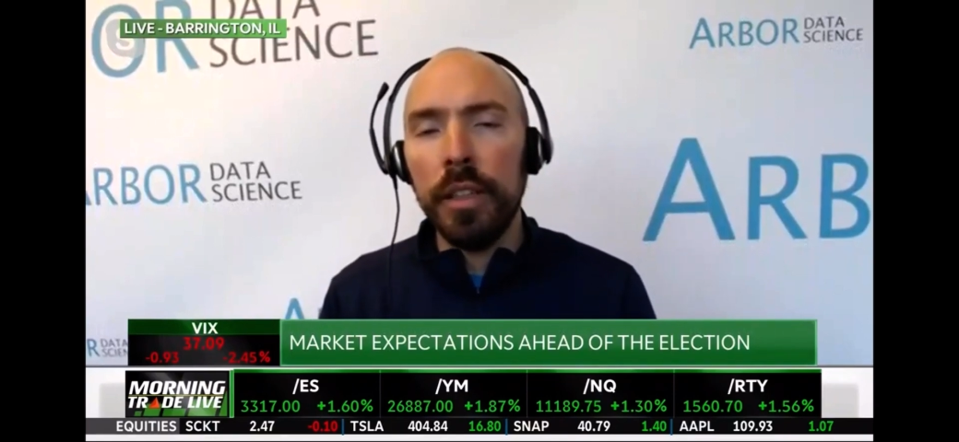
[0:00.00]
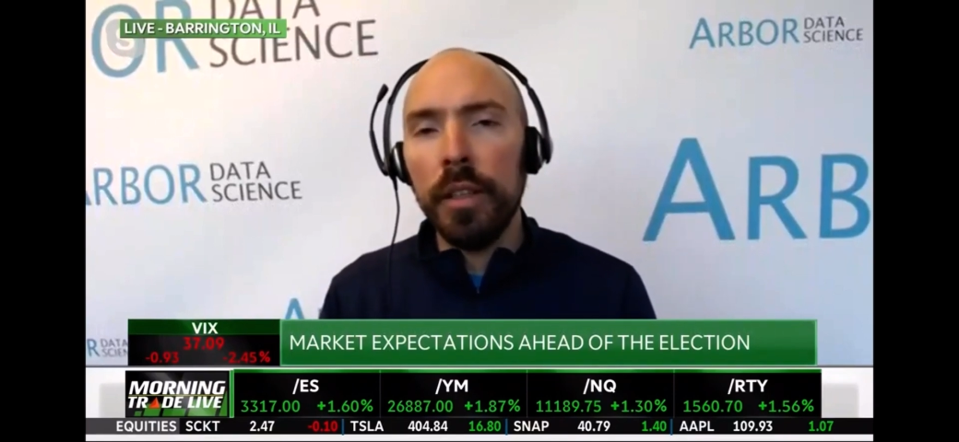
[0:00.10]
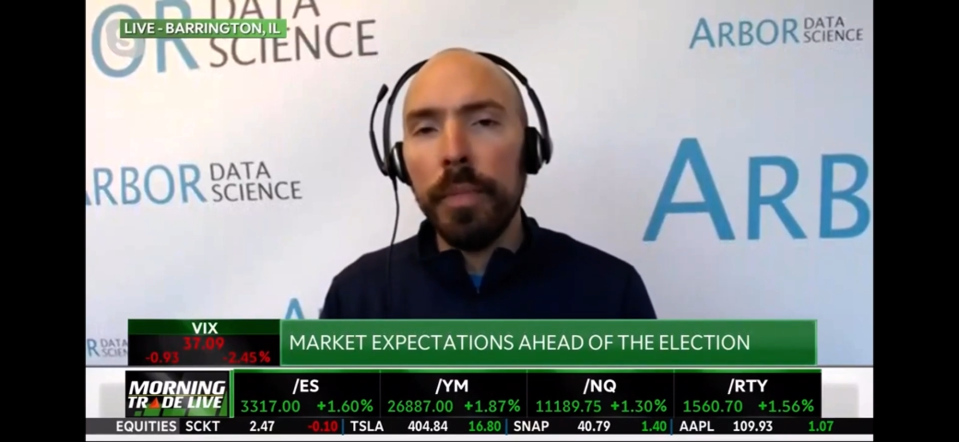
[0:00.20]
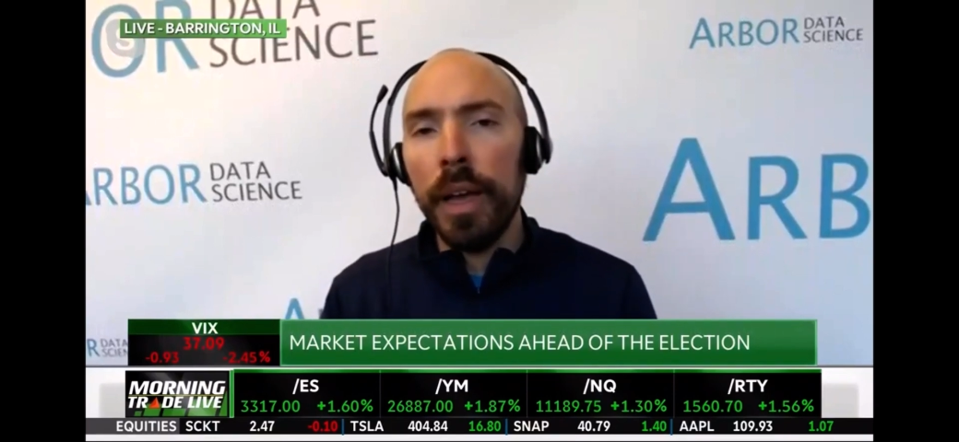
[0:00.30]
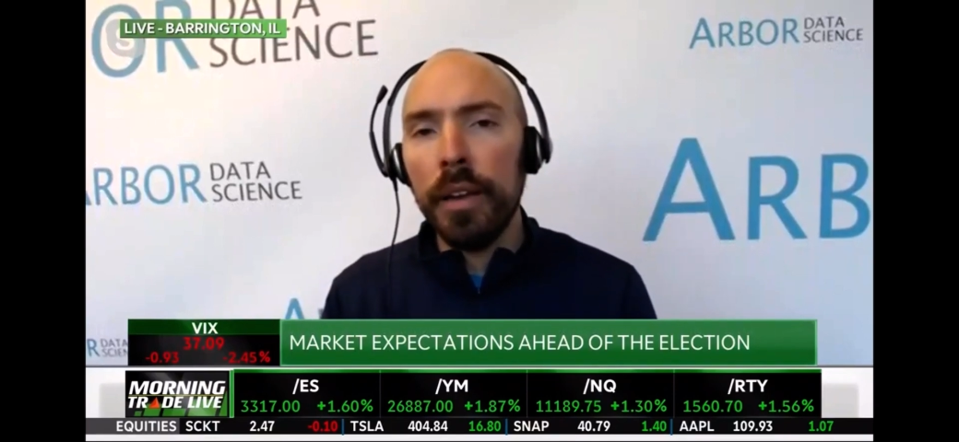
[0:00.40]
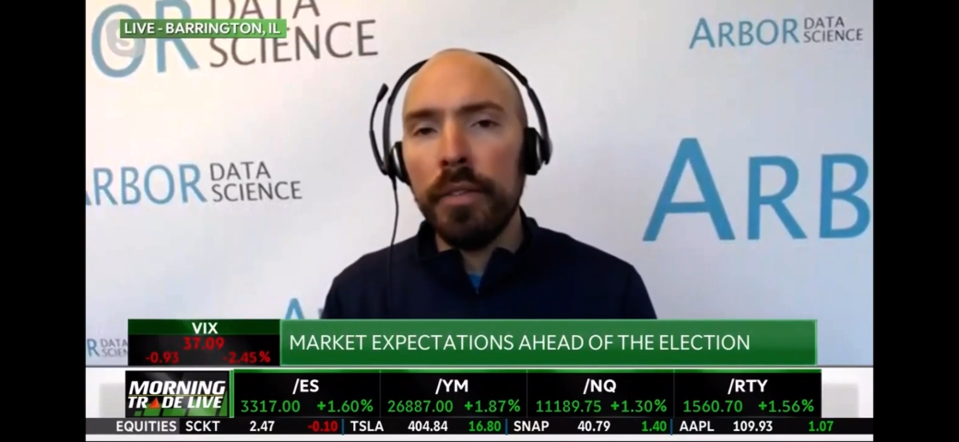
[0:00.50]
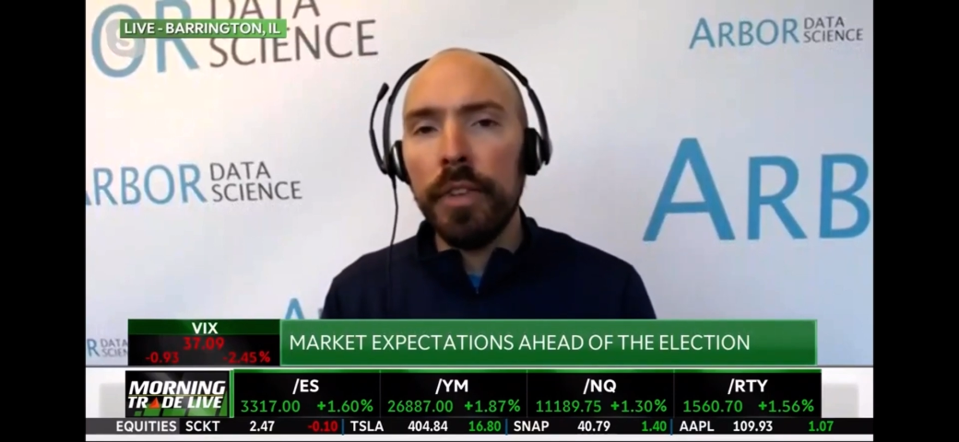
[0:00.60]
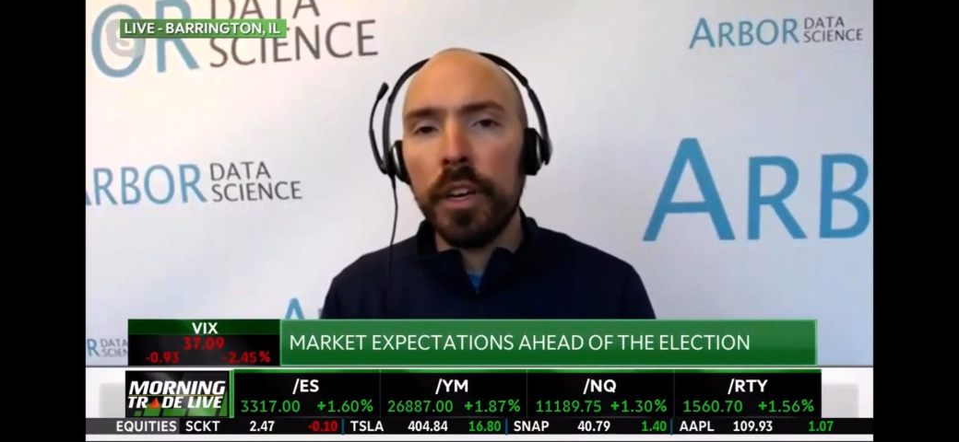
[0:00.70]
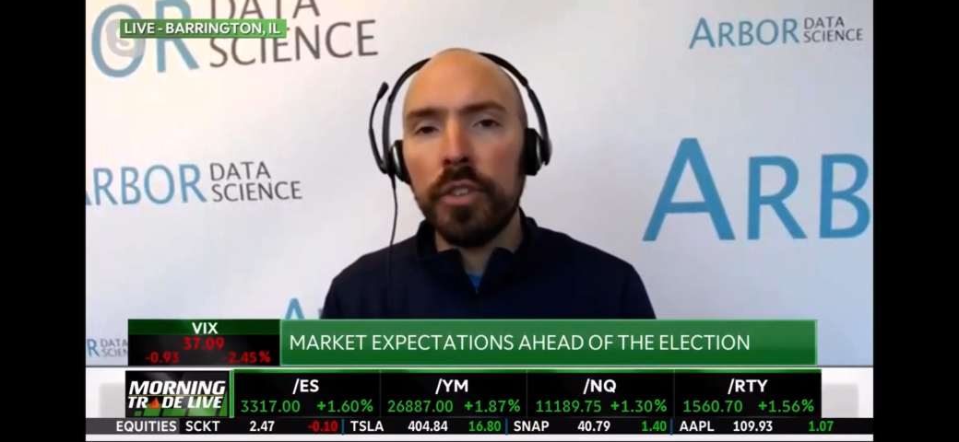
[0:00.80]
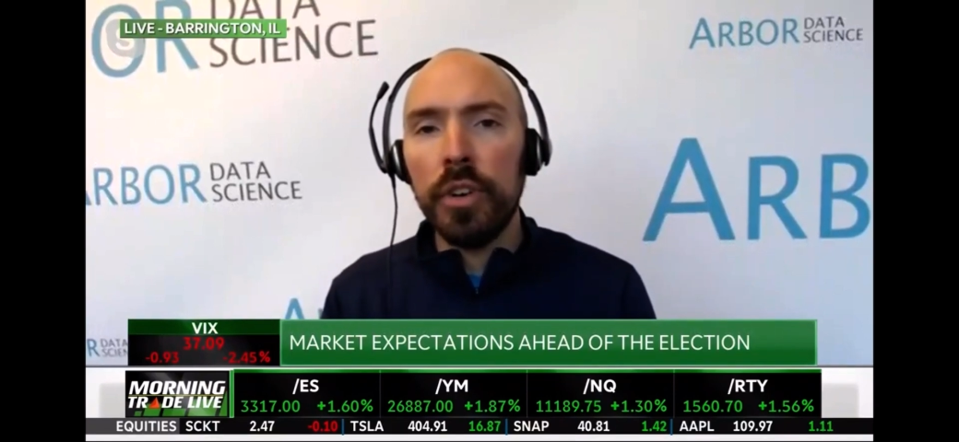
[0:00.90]
in the Biden
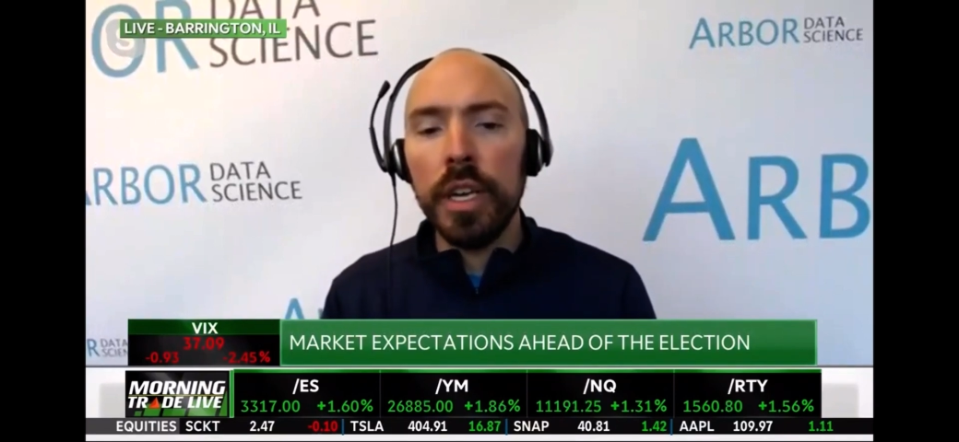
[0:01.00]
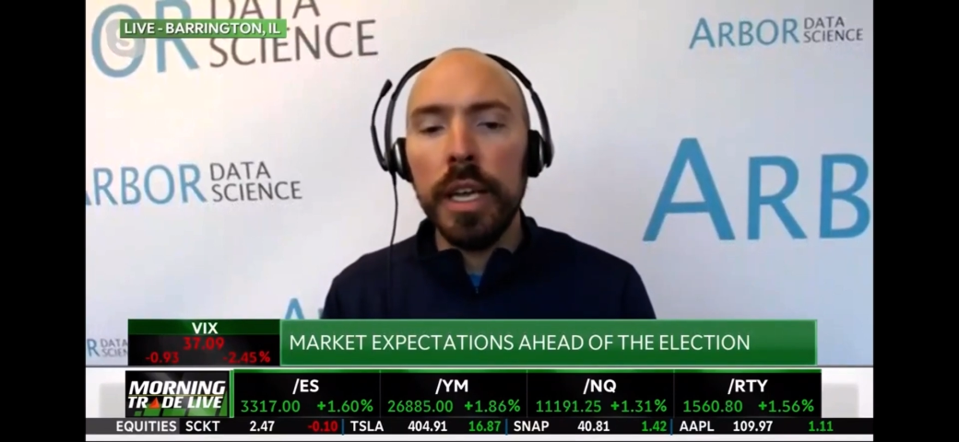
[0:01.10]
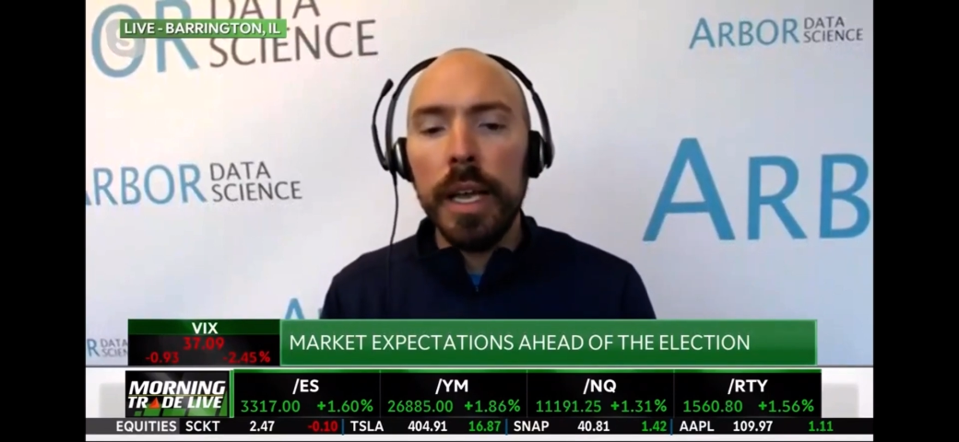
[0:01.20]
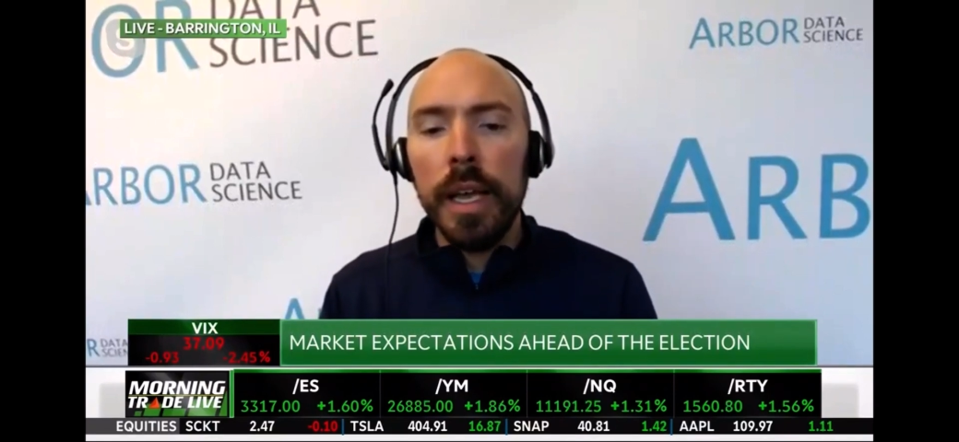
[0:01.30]
victory,